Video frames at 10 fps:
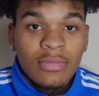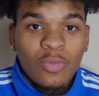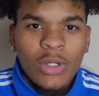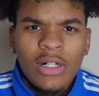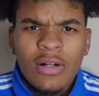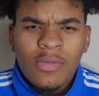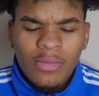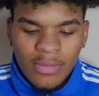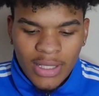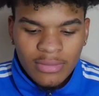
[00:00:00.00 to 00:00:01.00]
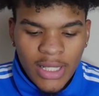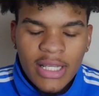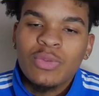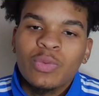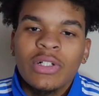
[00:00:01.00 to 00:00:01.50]
Well,
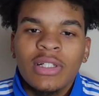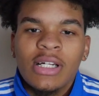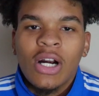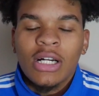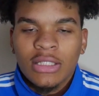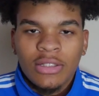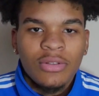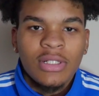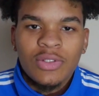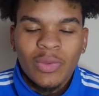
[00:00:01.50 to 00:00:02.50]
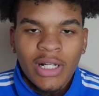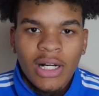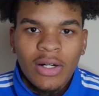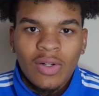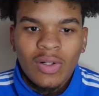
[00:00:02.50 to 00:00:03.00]
it's really hard to do this
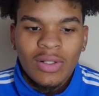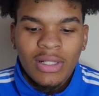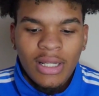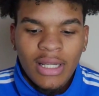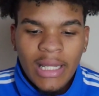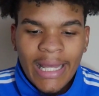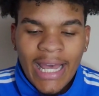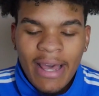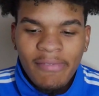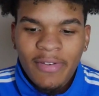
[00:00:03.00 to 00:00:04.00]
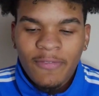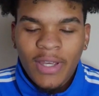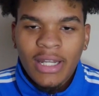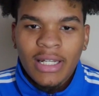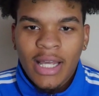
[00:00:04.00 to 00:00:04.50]
without having
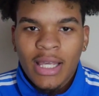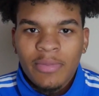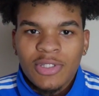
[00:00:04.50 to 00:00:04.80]
fake names.